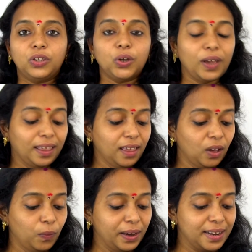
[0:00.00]
Together
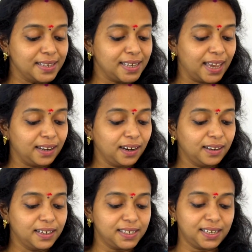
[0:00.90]
we
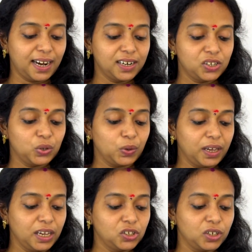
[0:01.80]
descended the stairs to the
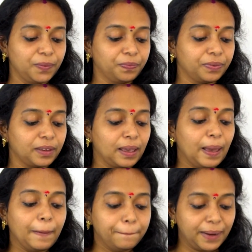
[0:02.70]
kitchen.
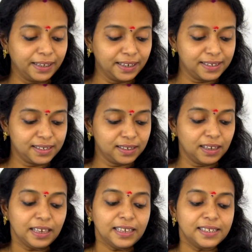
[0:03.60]
Mother
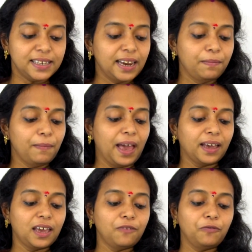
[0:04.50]
said
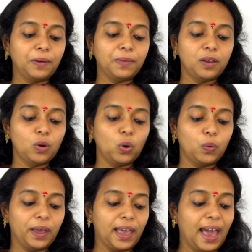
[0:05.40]
Maggie from the
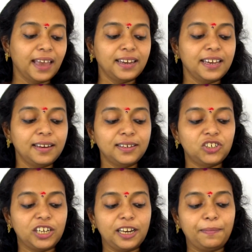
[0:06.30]
doorway, an Indian
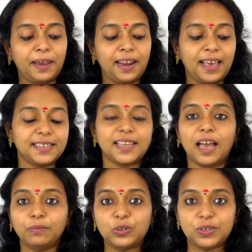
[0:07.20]
gentleman has
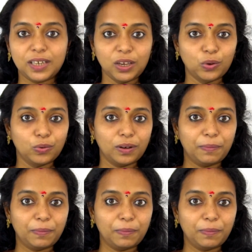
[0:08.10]
come to see you.